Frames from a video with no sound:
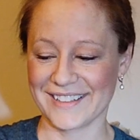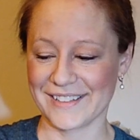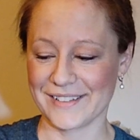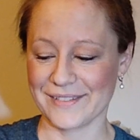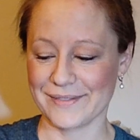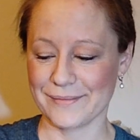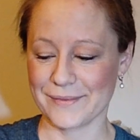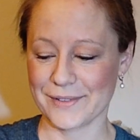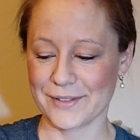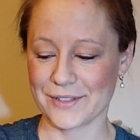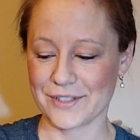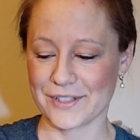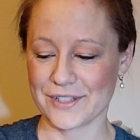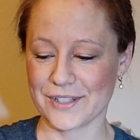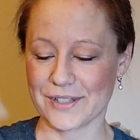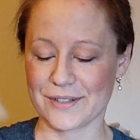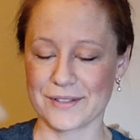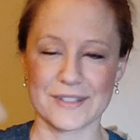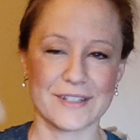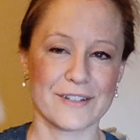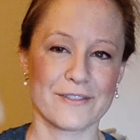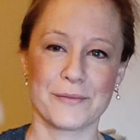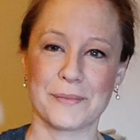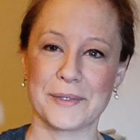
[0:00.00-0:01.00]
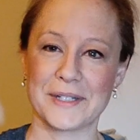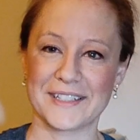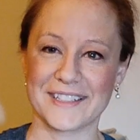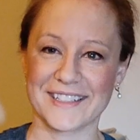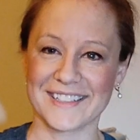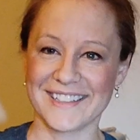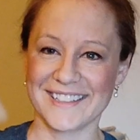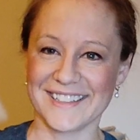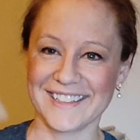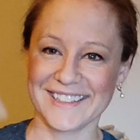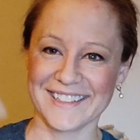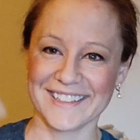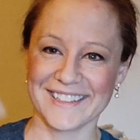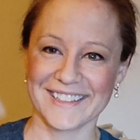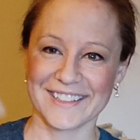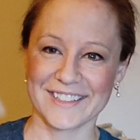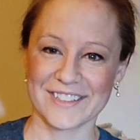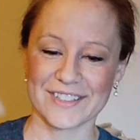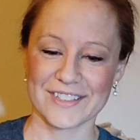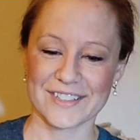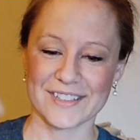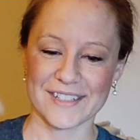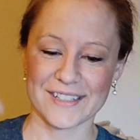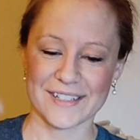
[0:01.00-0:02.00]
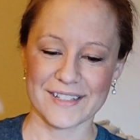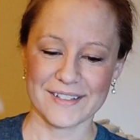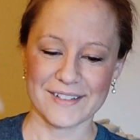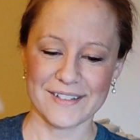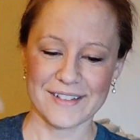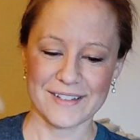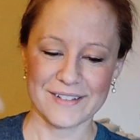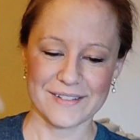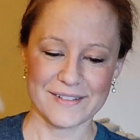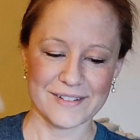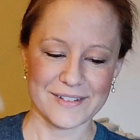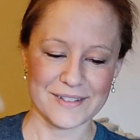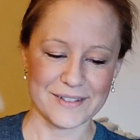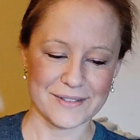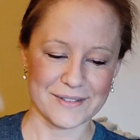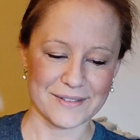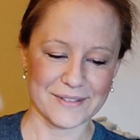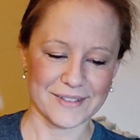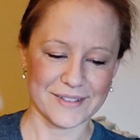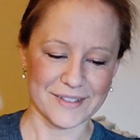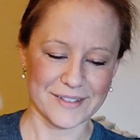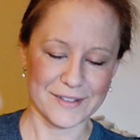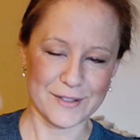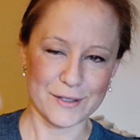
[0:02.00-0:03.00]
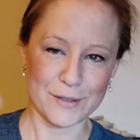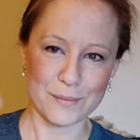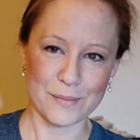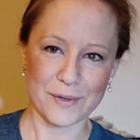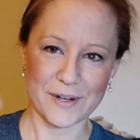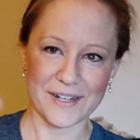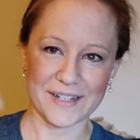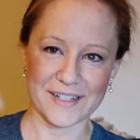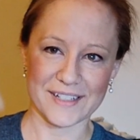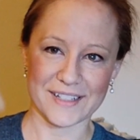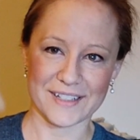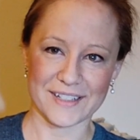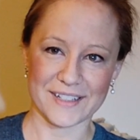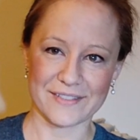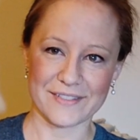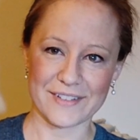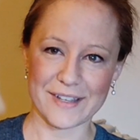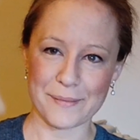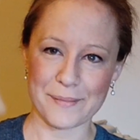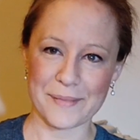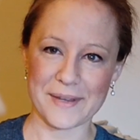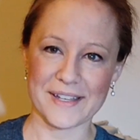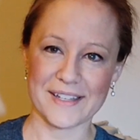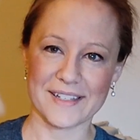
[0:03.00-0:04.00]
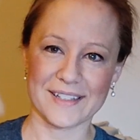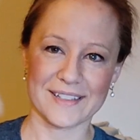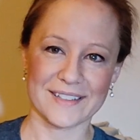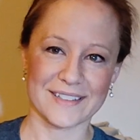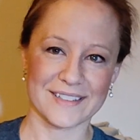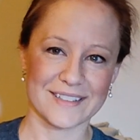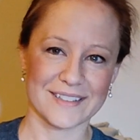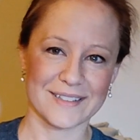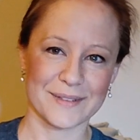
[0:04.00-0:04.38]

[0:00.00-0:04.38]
Oh, there she goes. Never mind. She's like, oh, I don't know. It's too bright in here. I've got my